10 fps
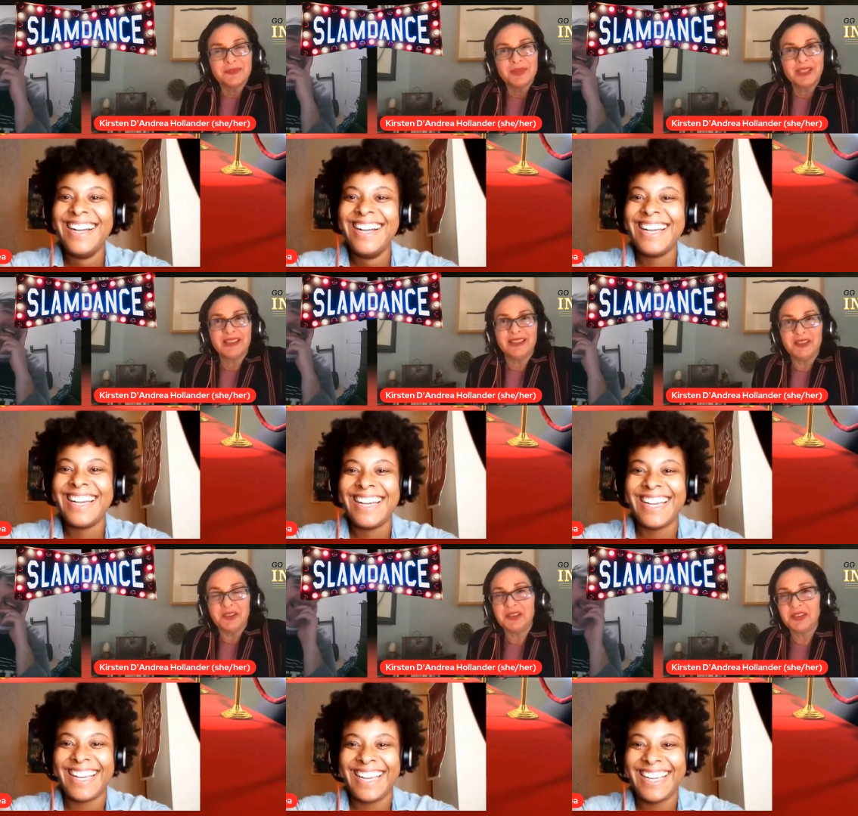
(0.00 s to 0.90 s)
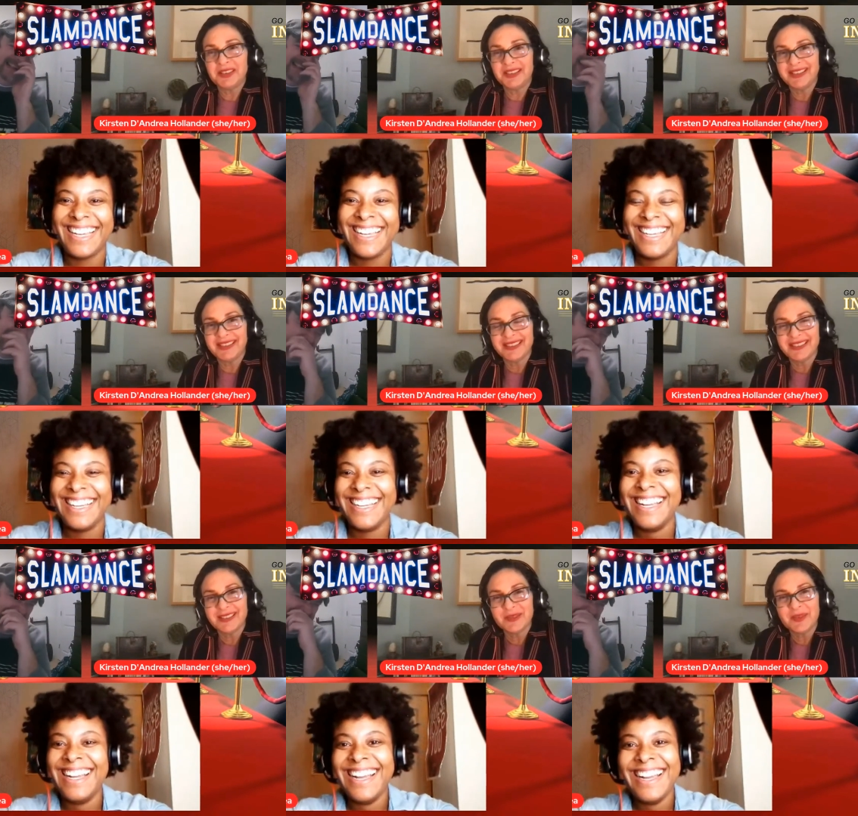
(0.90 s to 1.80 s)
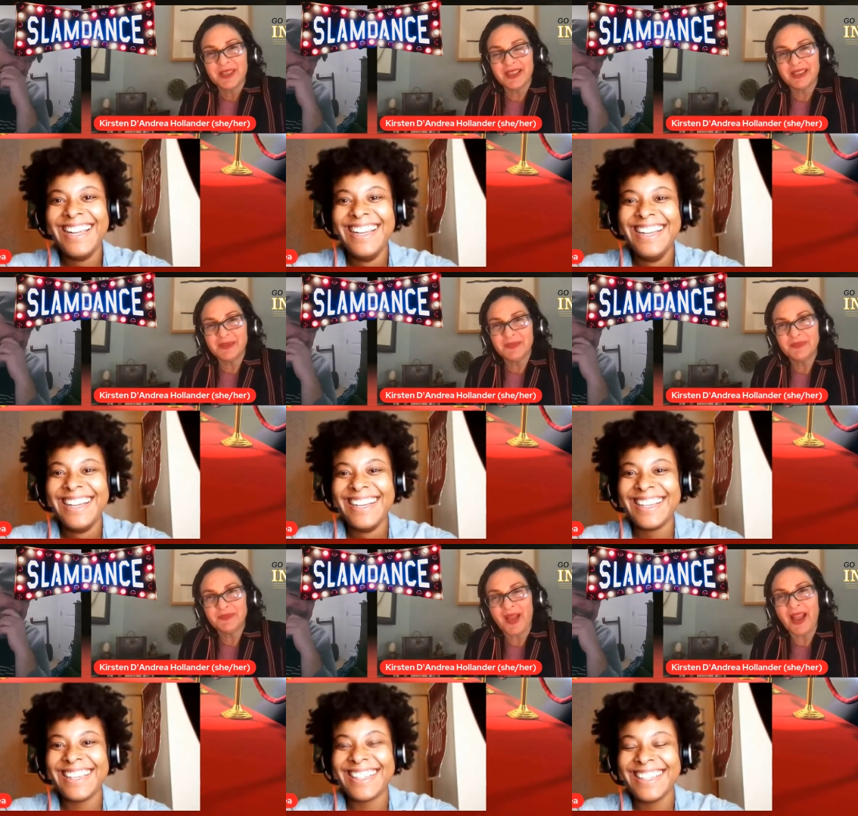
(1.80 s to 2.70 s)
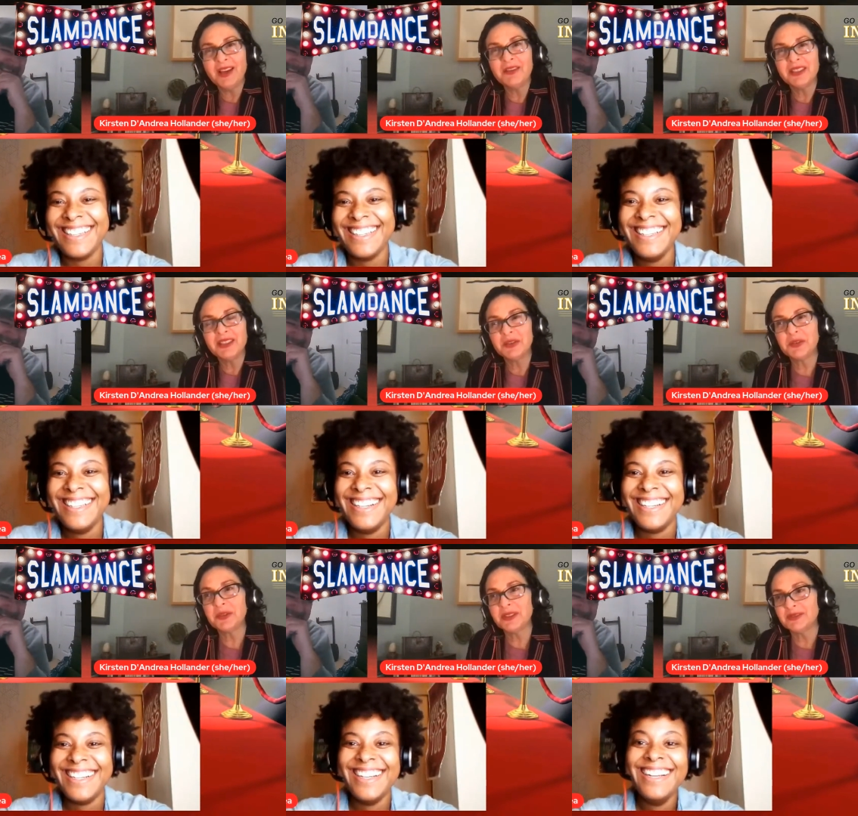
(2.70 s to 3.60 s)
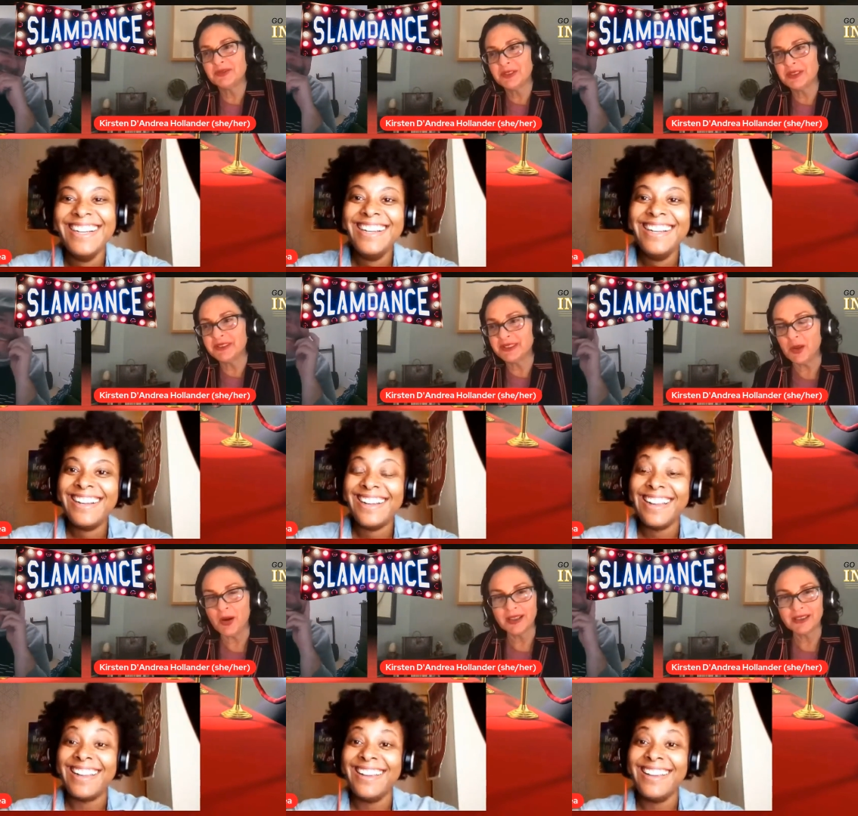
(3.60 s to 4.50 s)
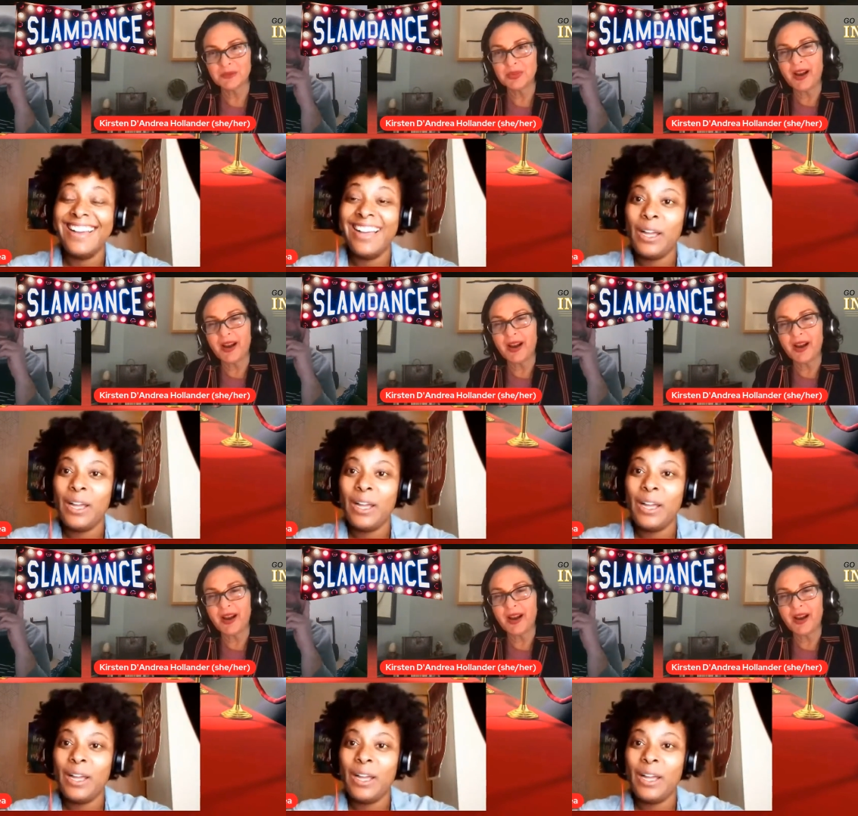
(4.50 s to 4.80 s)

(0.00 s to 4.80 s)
Speaker 1: because yeah, I have a history of really long